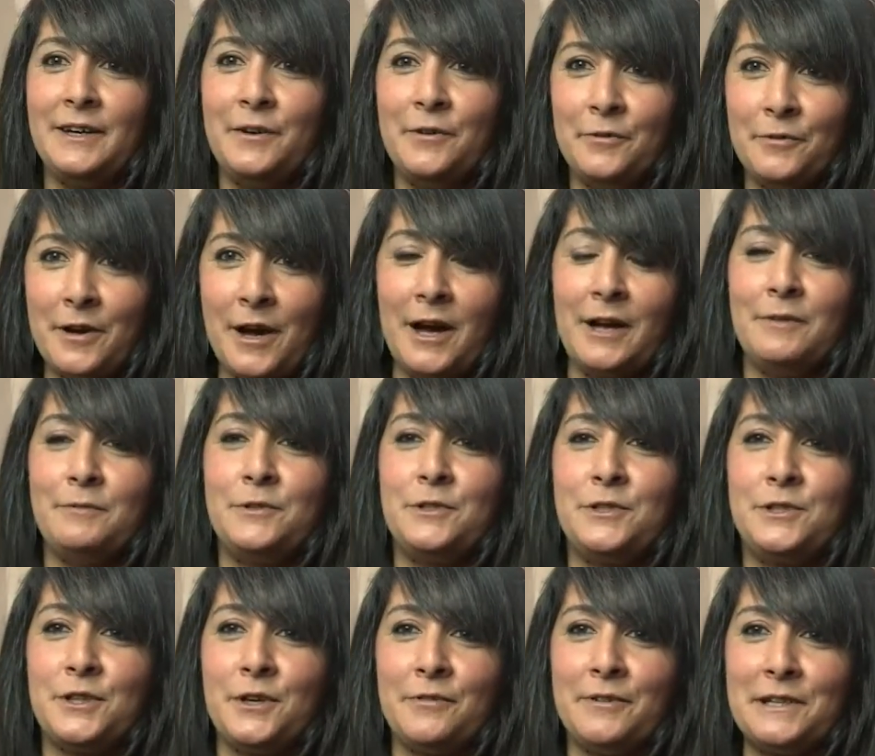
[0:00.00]
you're not
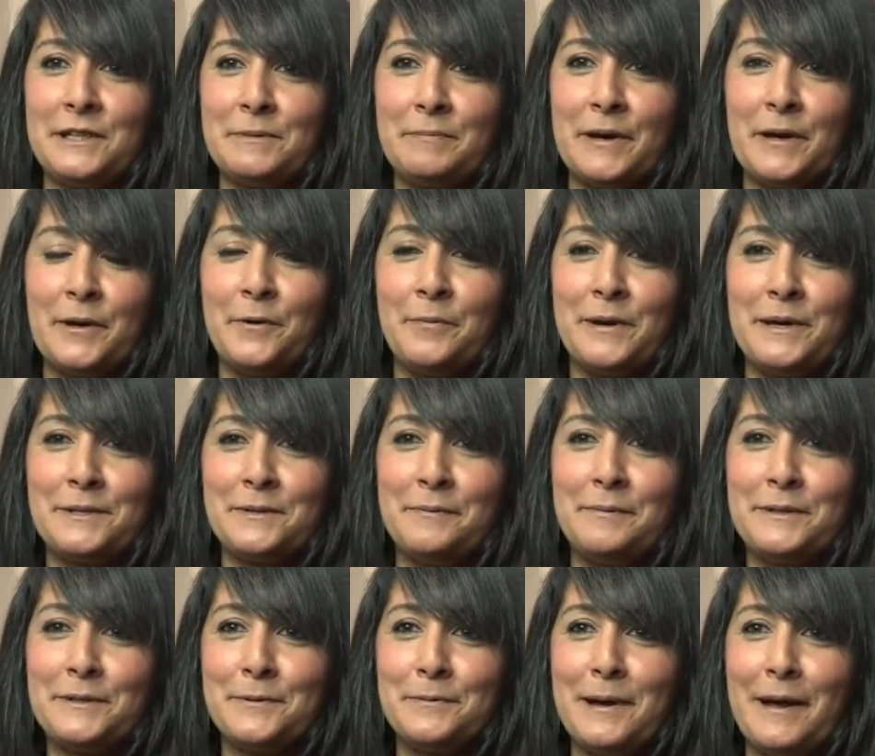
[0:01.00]
serving tomato basil
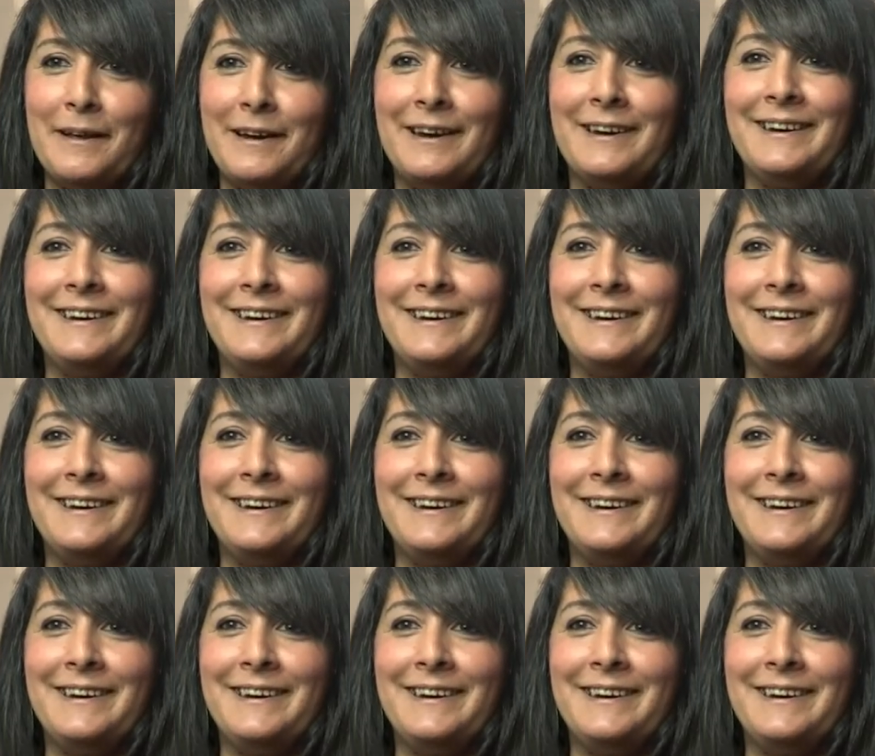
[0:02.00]
mozzarella.